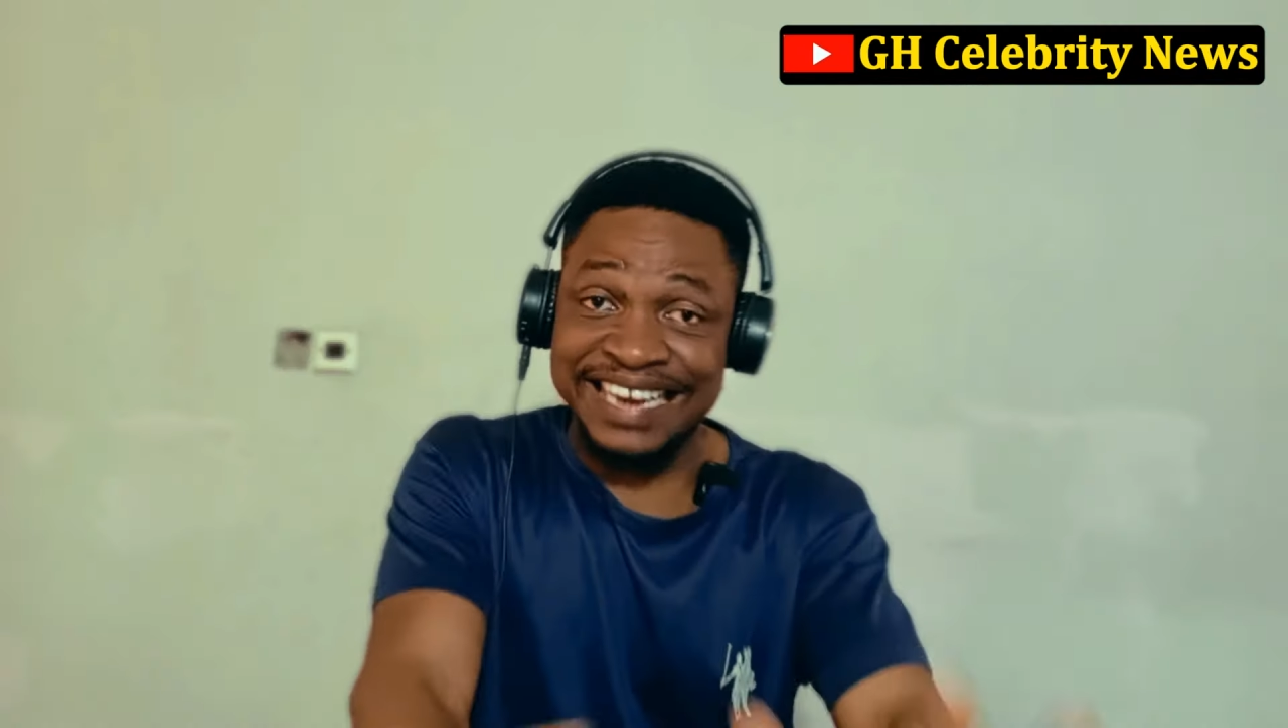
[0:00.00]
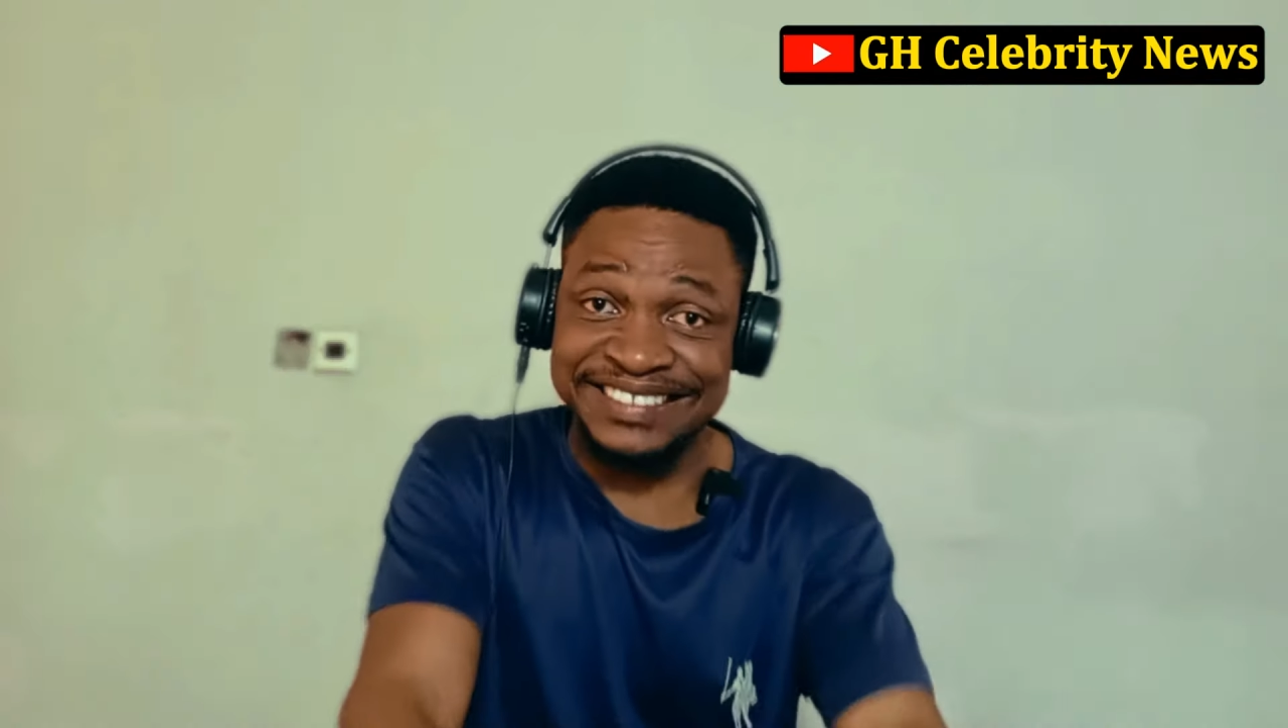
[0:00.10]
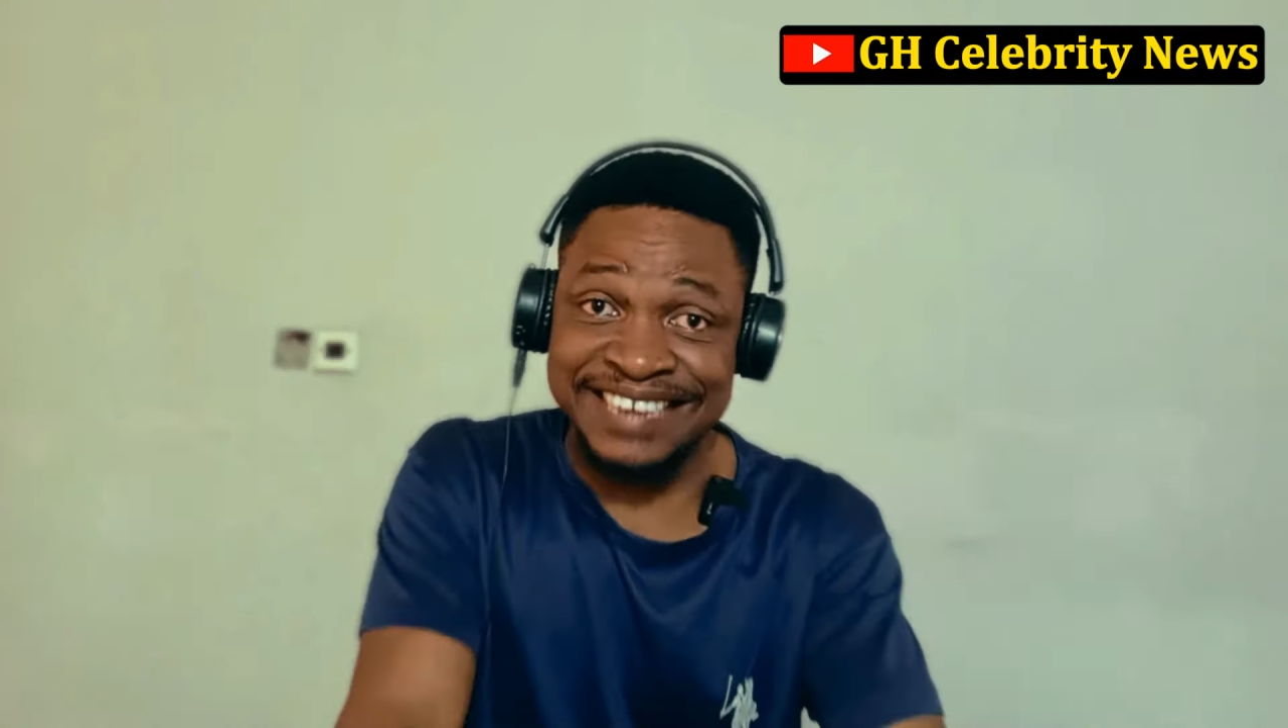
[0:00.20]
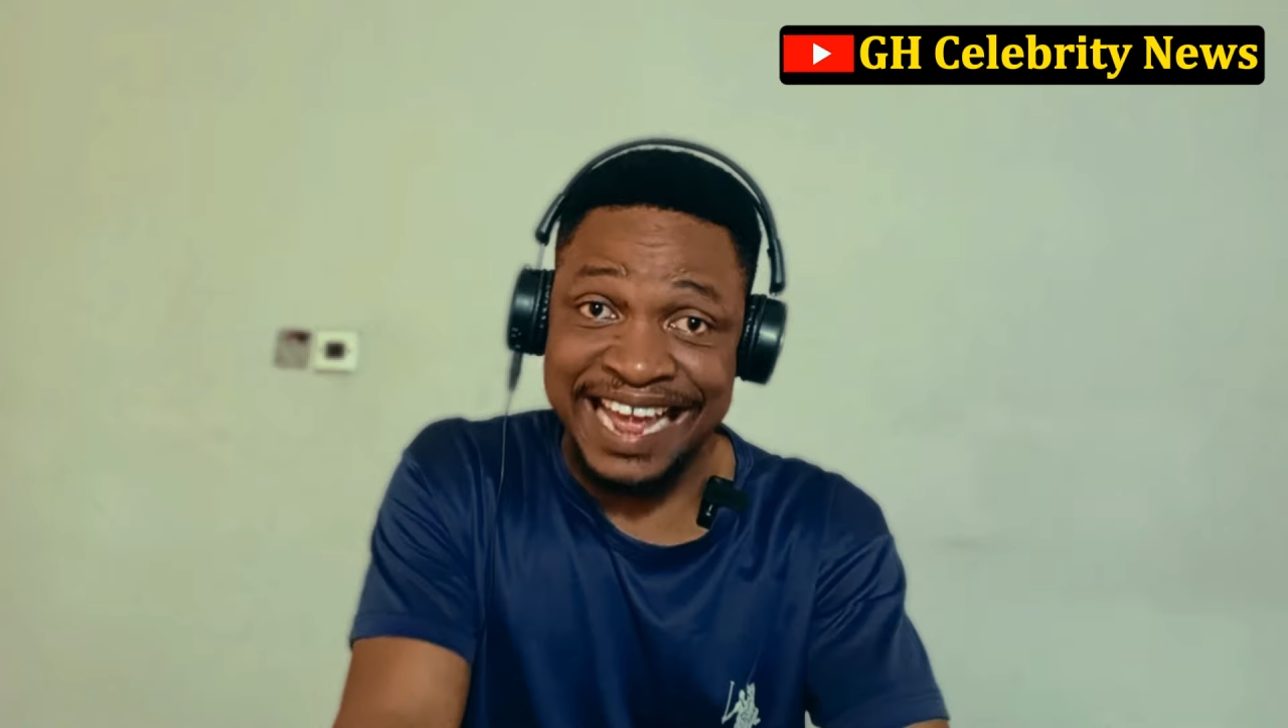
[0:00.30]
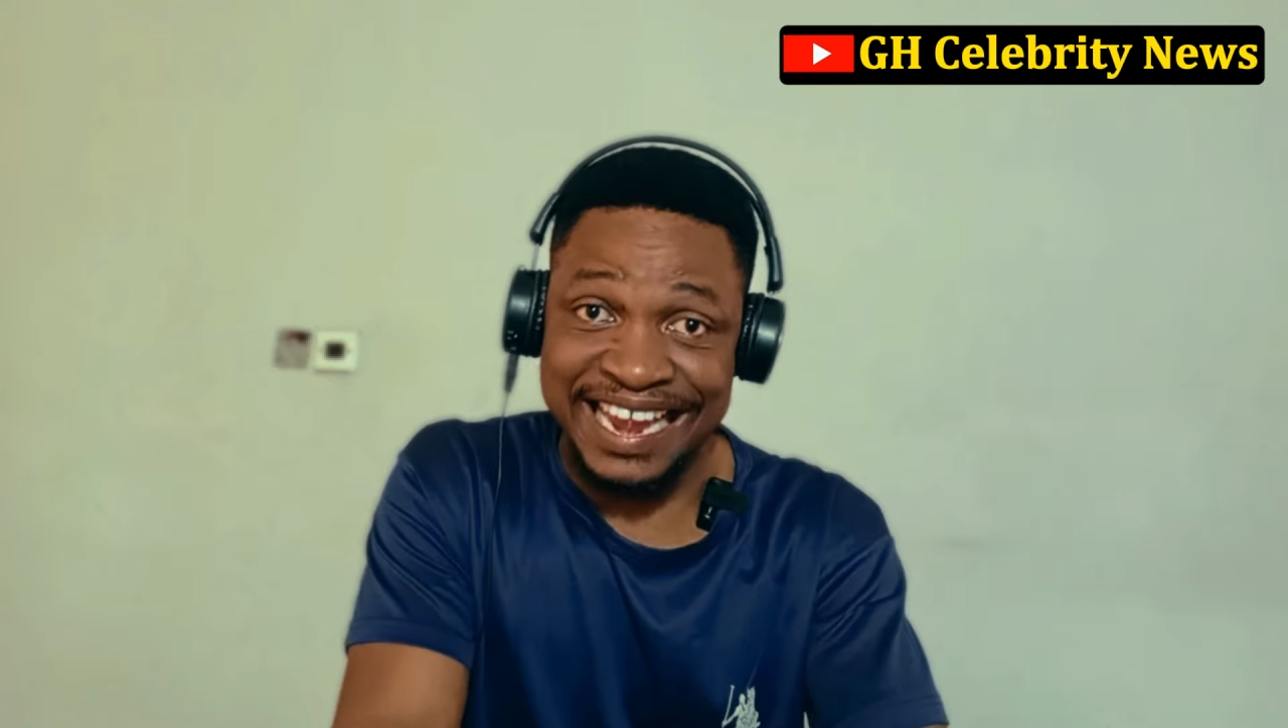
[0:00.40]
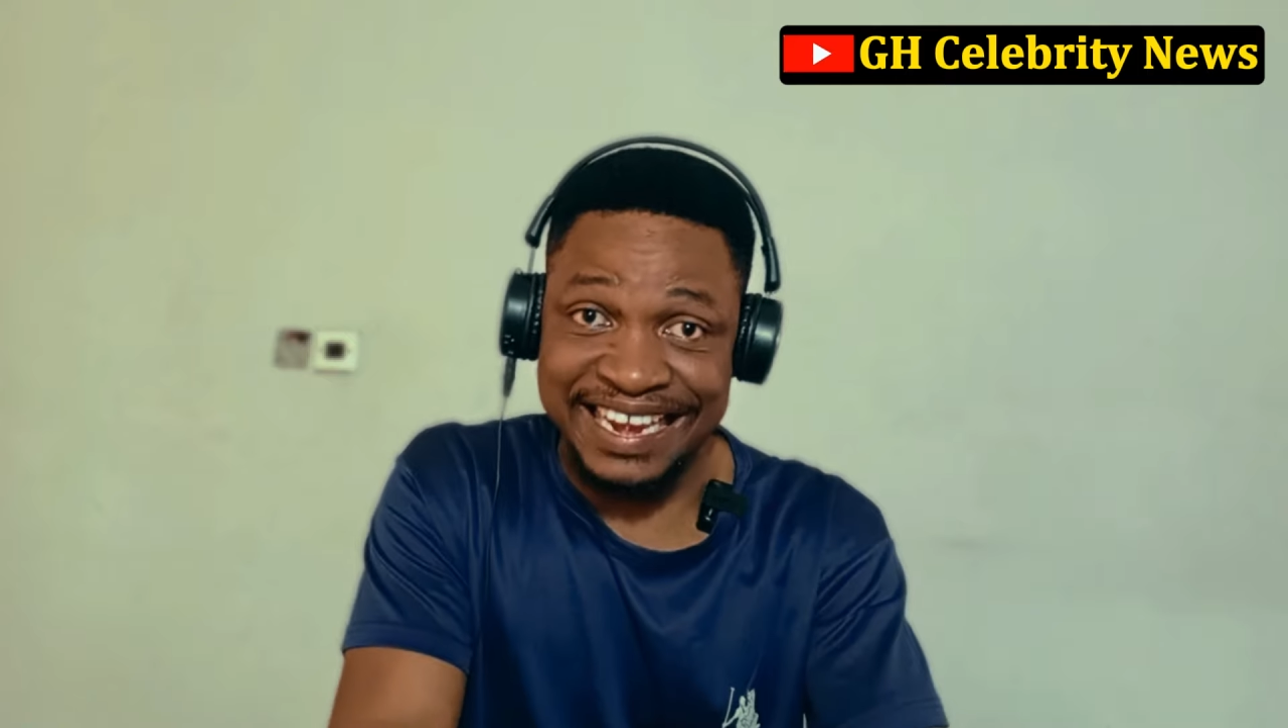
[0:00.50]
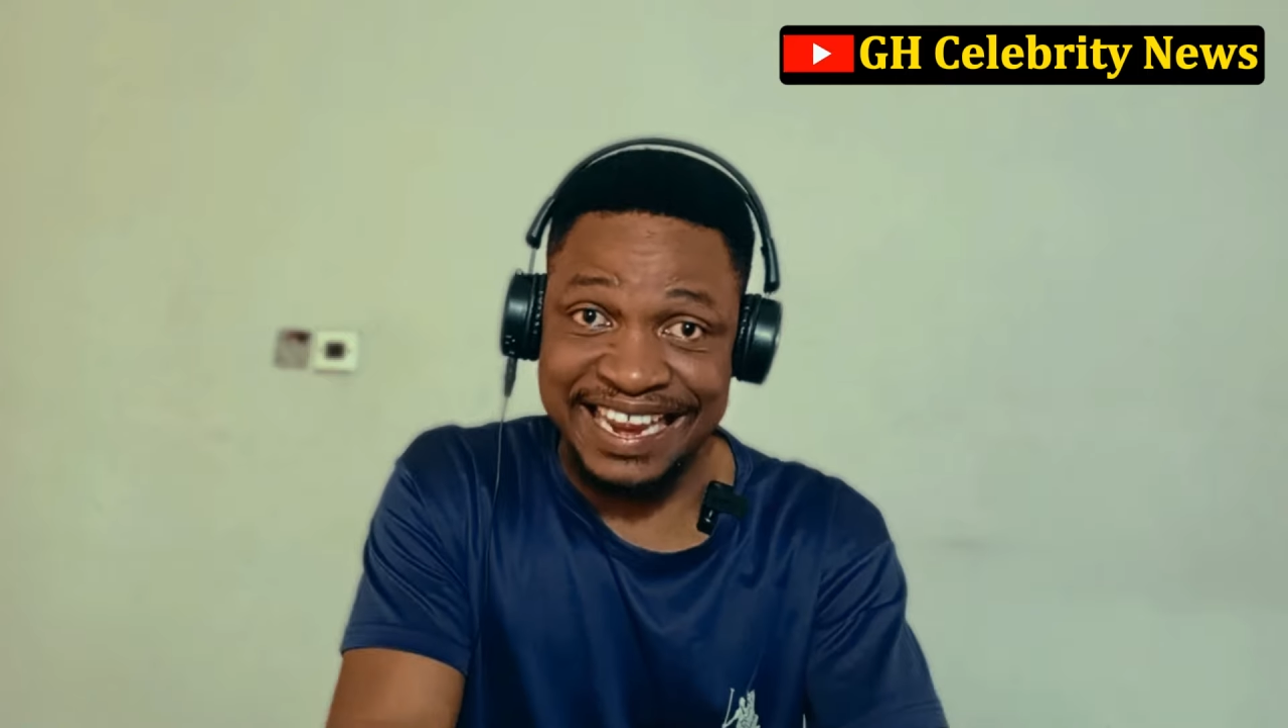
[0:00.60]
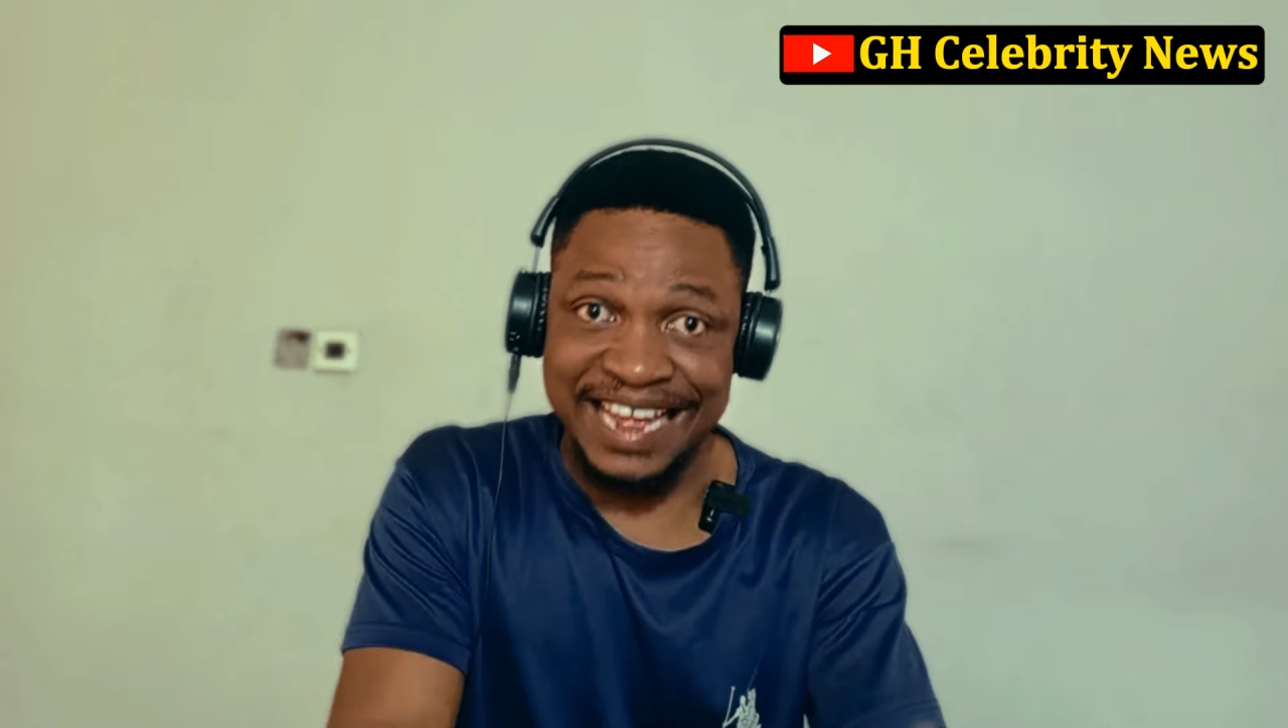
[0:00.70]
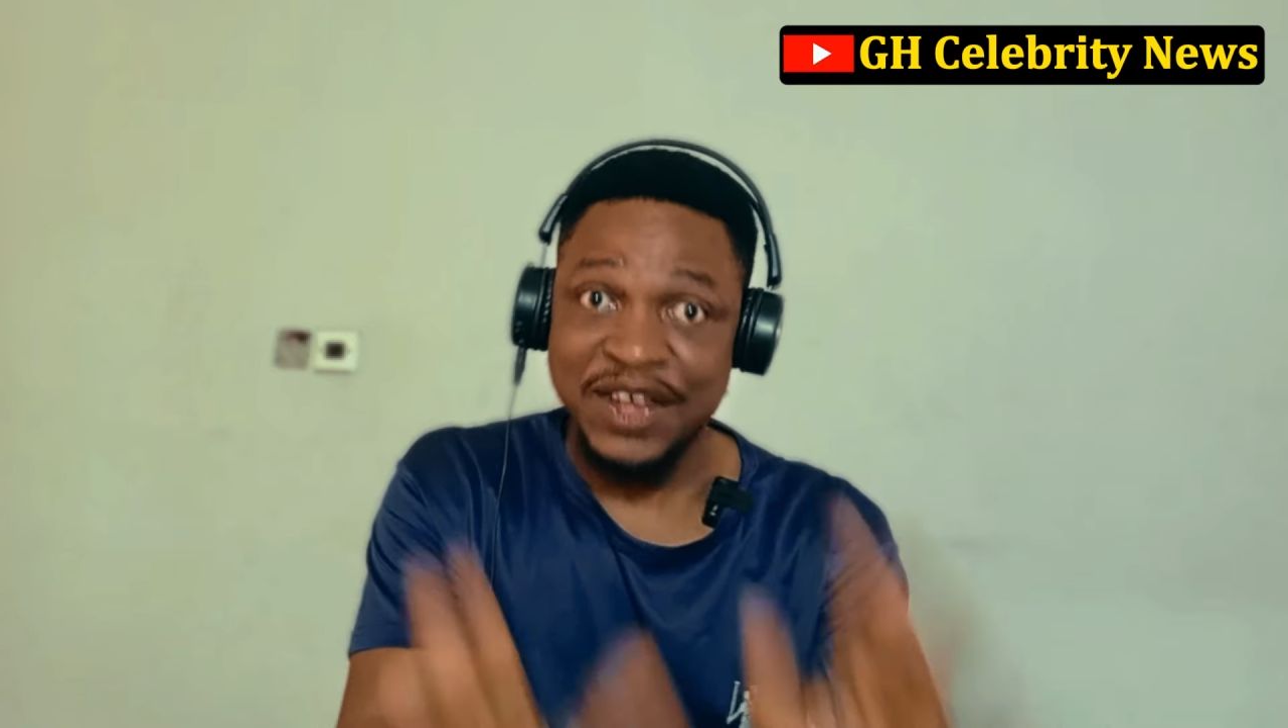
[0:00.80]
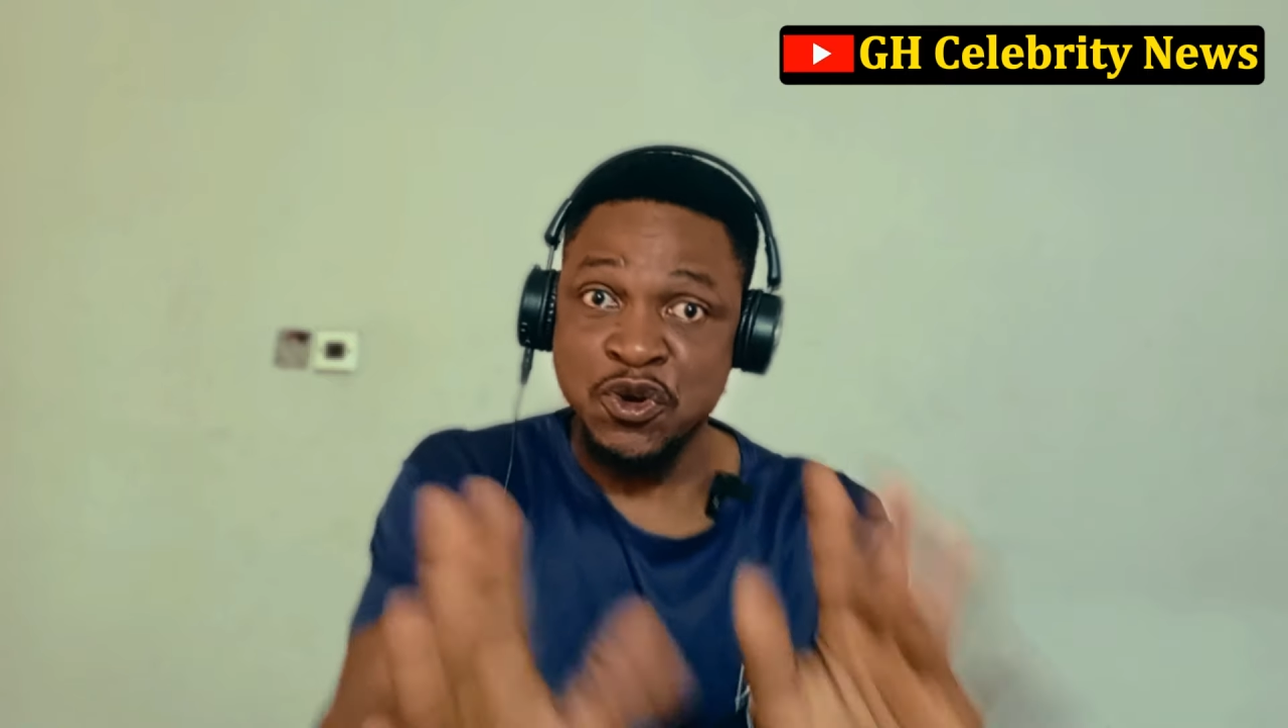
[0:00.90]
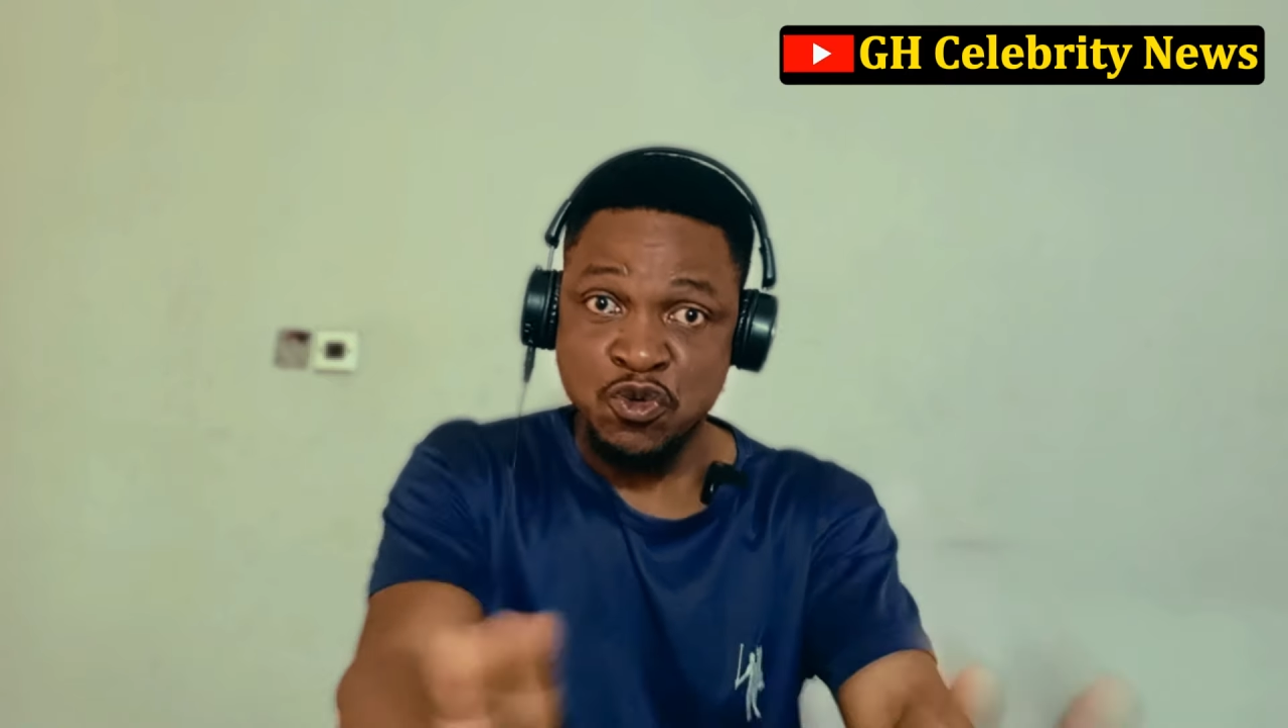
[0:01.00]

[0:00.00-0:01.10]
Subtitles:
doesn't end there.